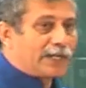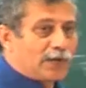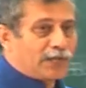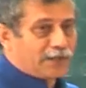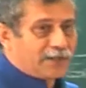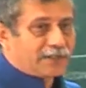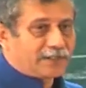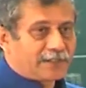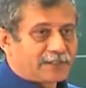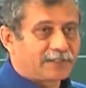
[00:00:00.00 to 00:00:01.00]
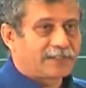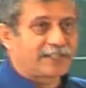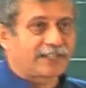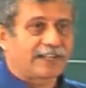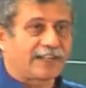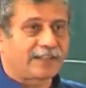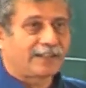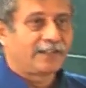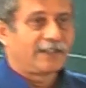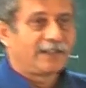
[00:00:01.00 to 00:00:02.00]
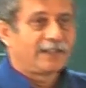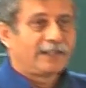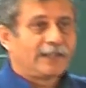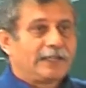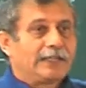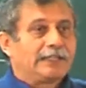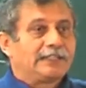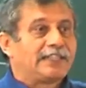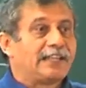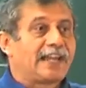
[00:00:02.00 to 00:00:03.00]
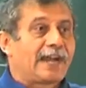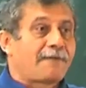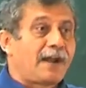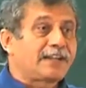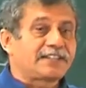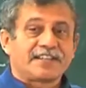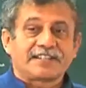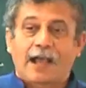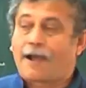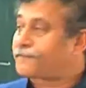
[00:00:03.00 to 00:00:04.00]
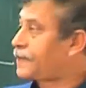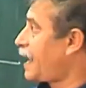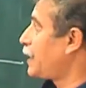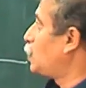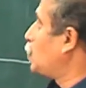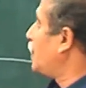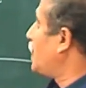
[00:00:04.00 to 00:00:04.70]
and 2 electron integrals. Is it clear? Then the advantage is after I do